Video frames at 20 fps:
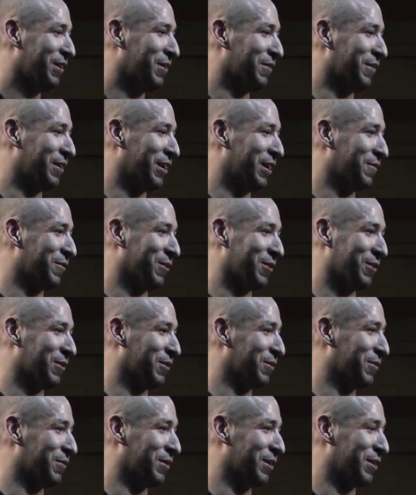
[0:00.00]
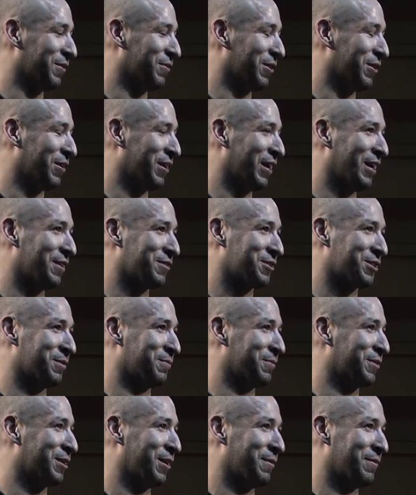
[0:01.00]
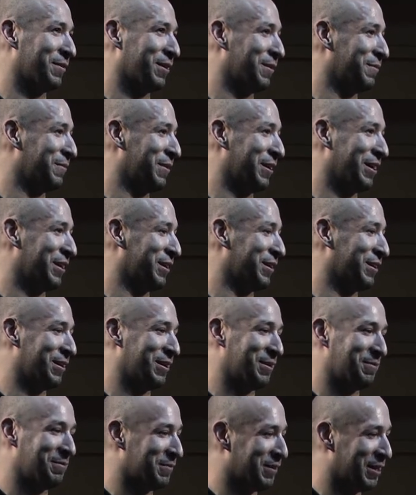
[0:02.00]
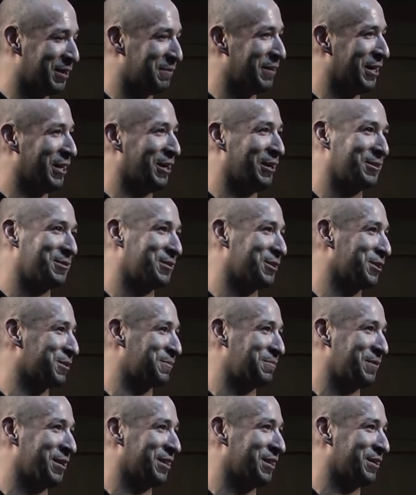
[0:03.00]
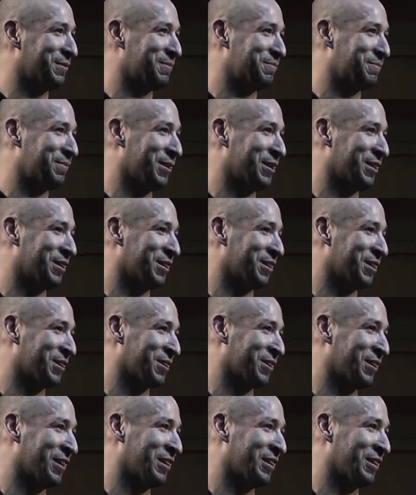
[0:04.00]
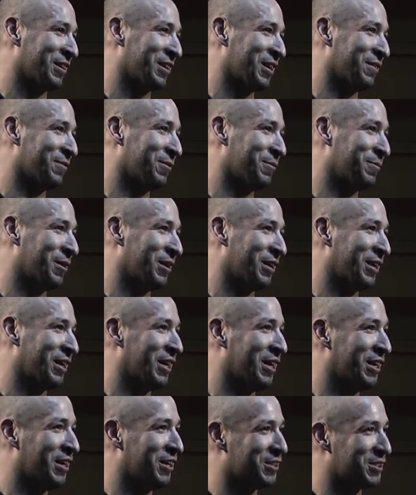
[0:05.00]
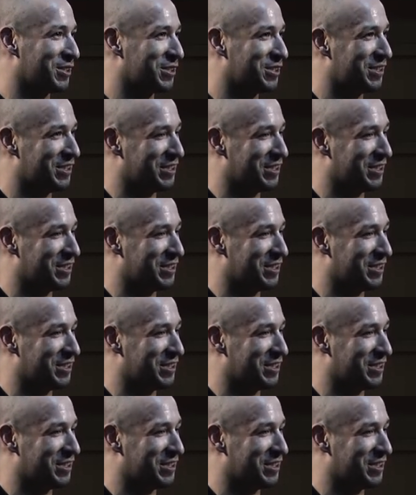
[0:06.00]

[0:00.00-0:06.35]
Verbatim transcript: whenever whenever on has something coming up, man, you know, I'm I'm out just being being a knucklehead like everybody else.